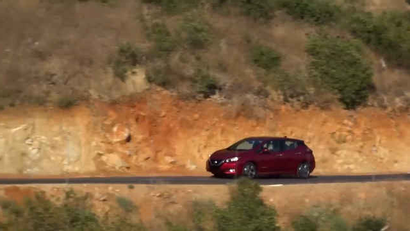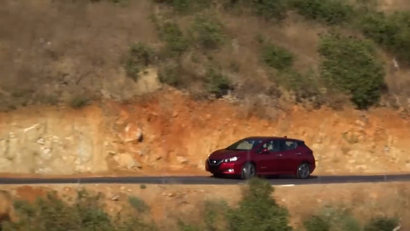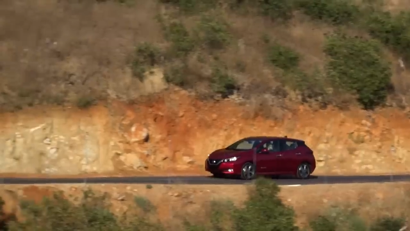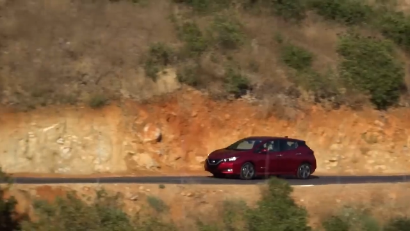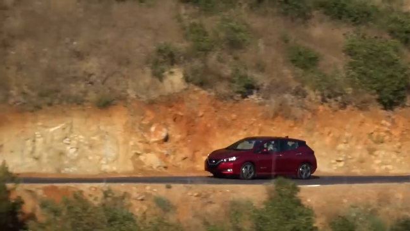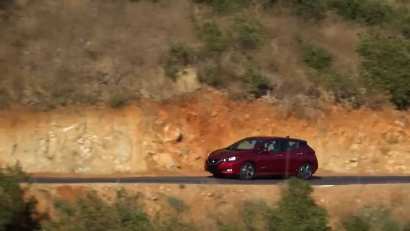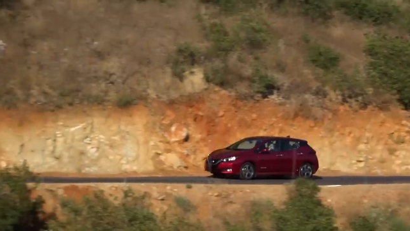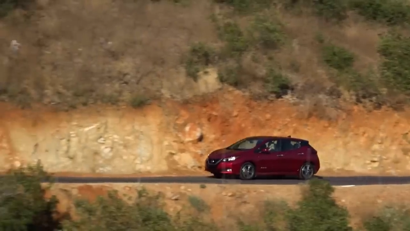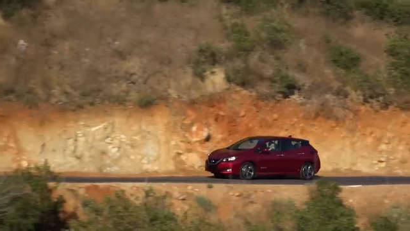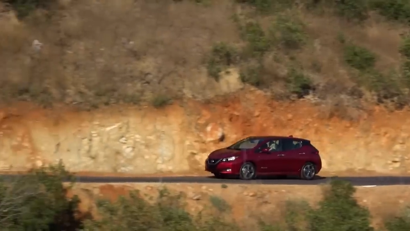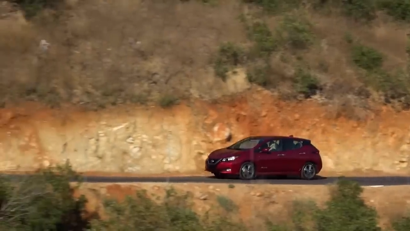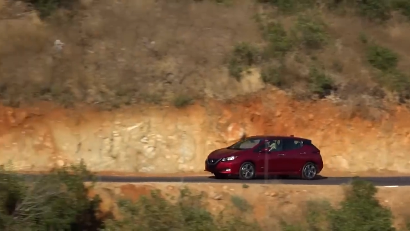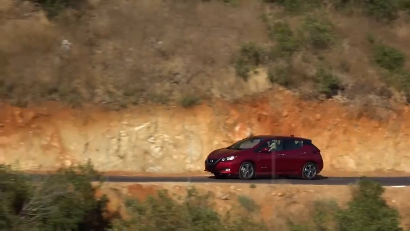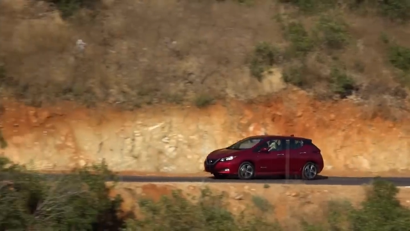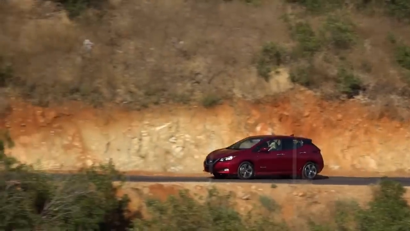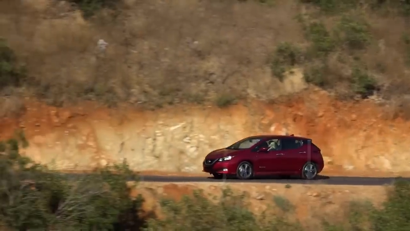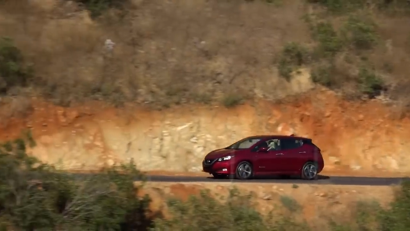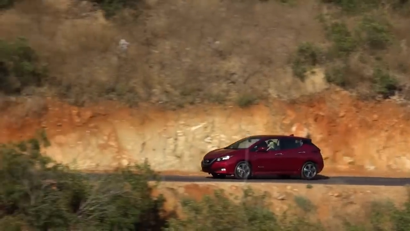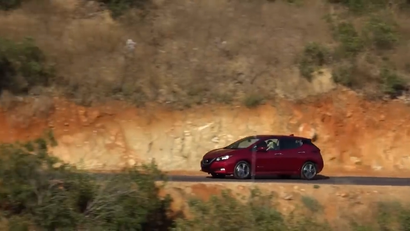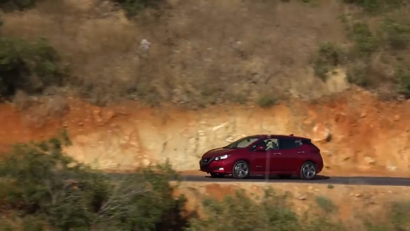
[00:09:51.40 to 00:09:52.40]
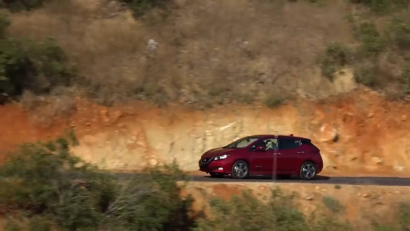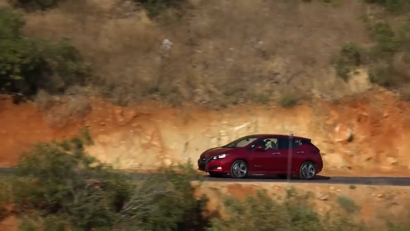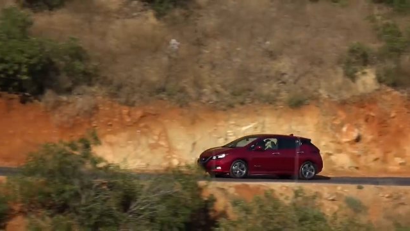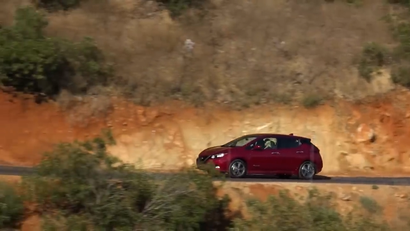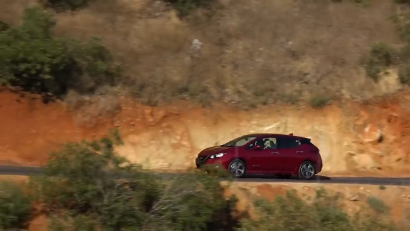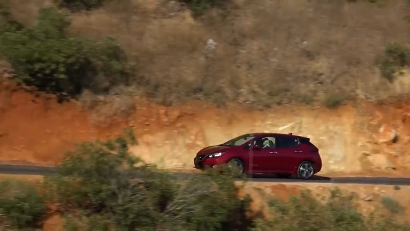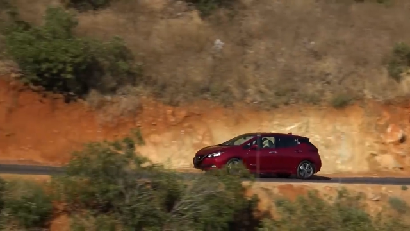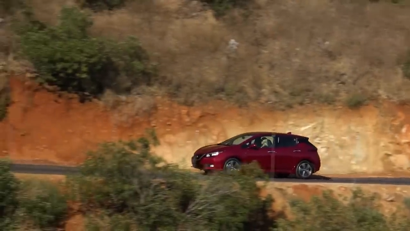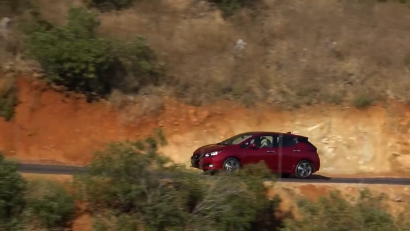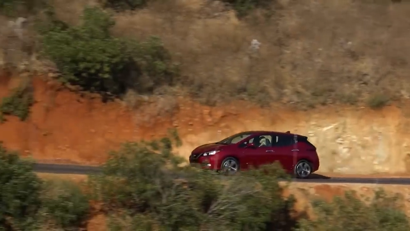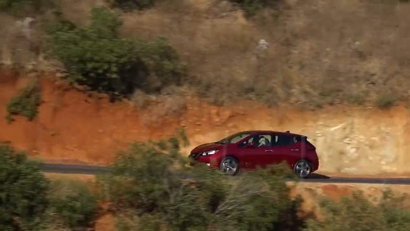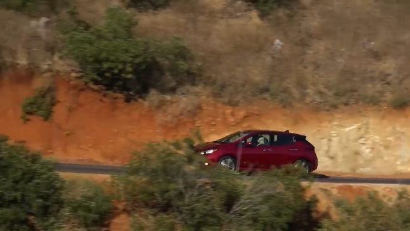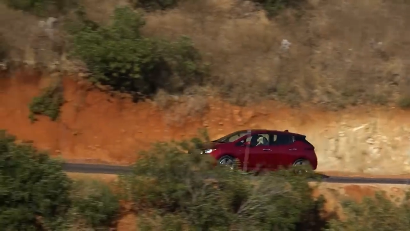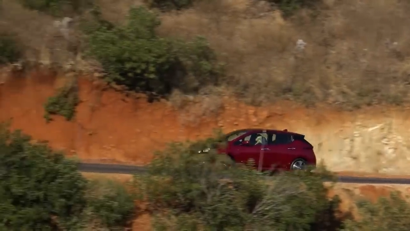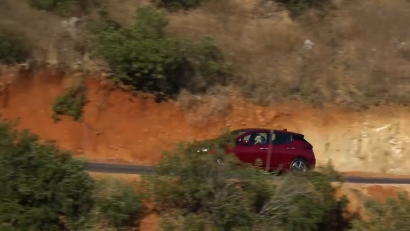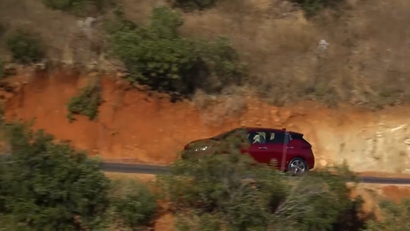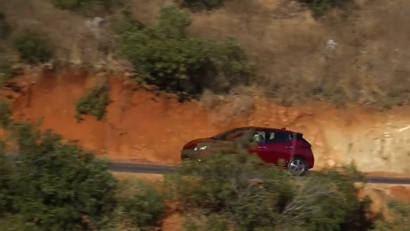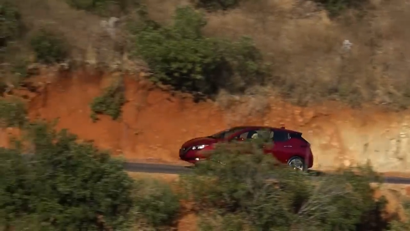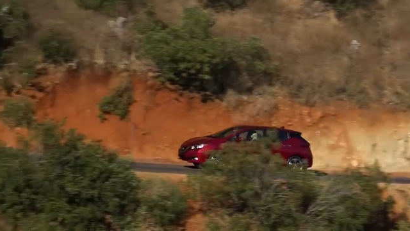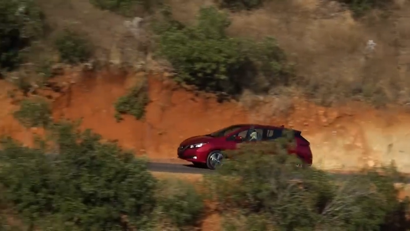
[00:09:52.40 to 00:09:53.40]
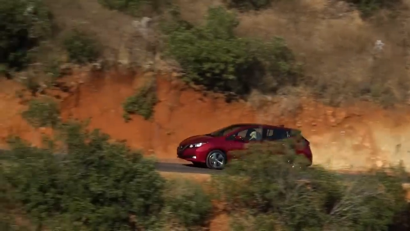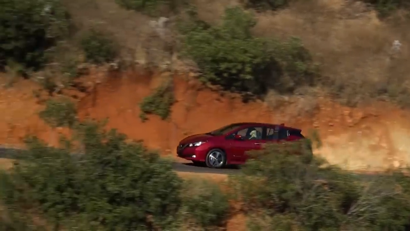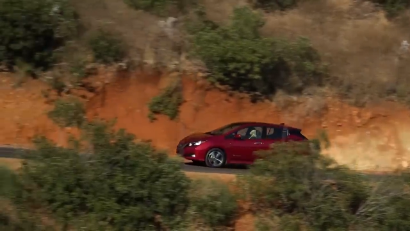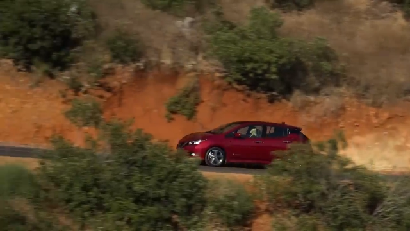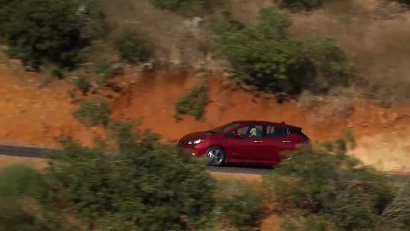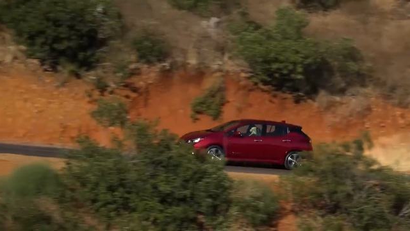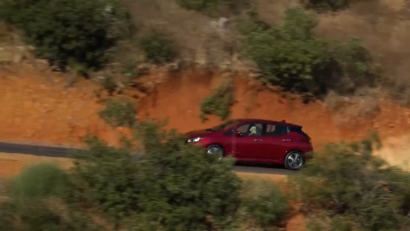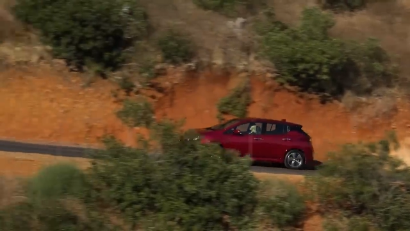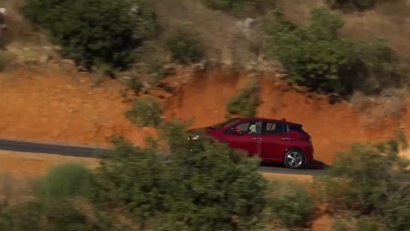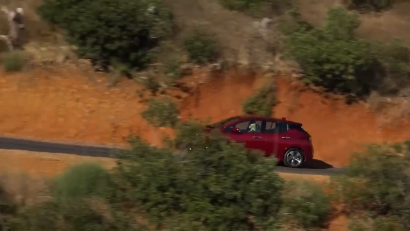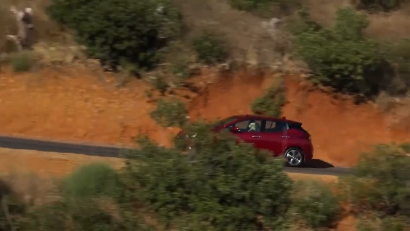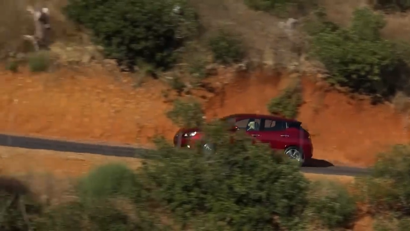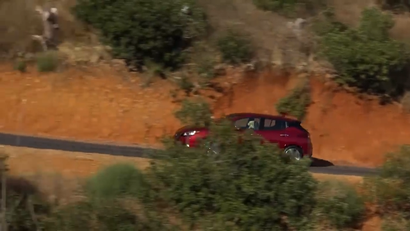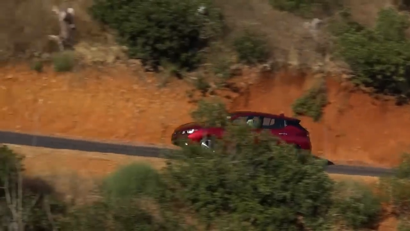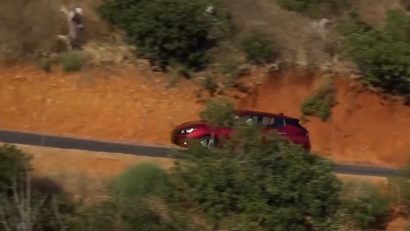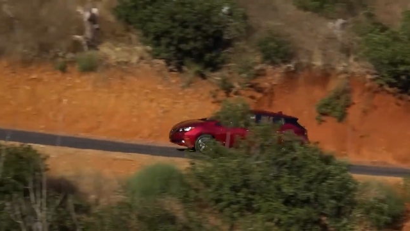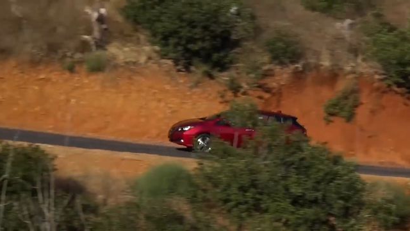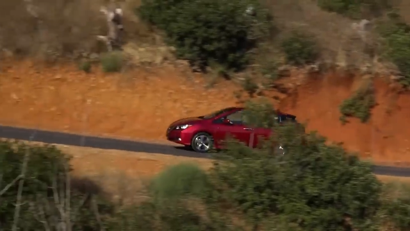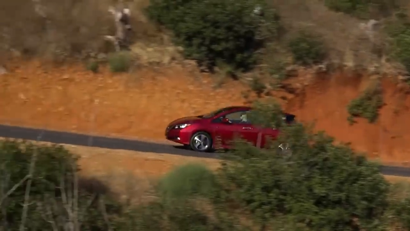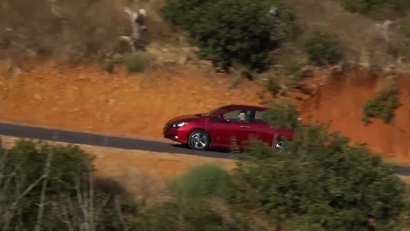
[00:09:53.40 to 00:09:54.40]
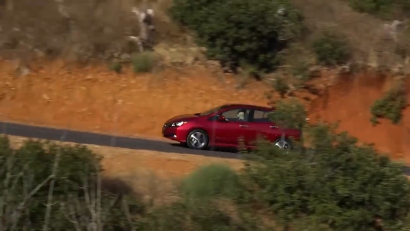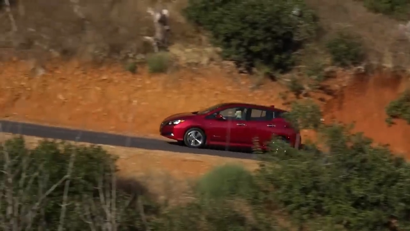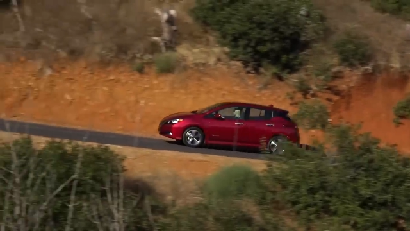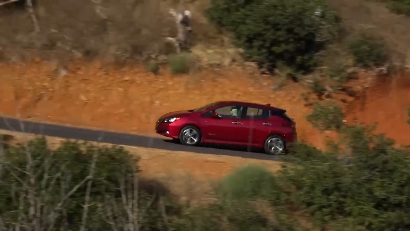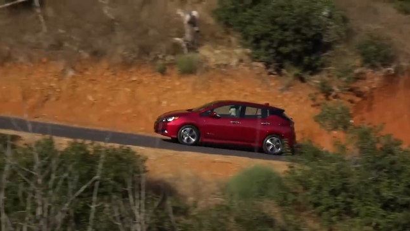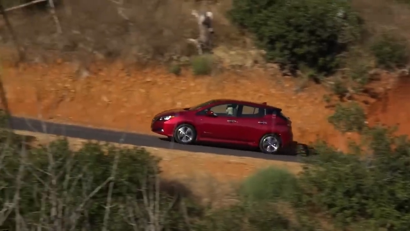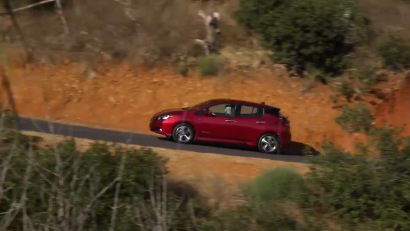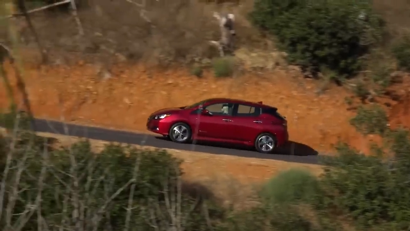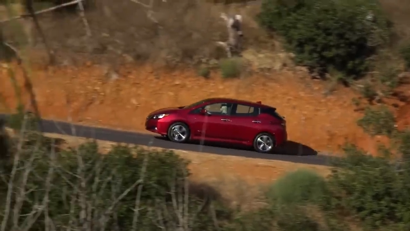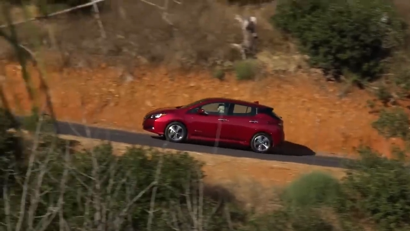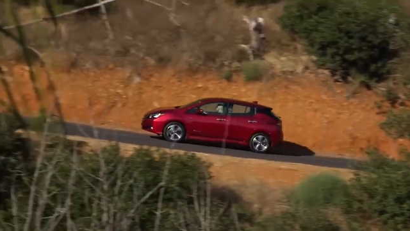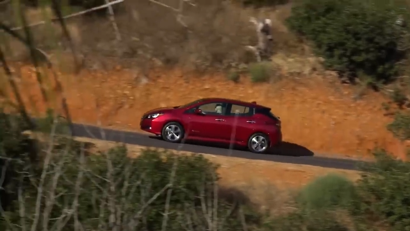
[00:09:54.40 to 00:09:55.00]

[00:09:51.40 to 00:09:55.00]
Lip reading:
[unreadable: no face in view]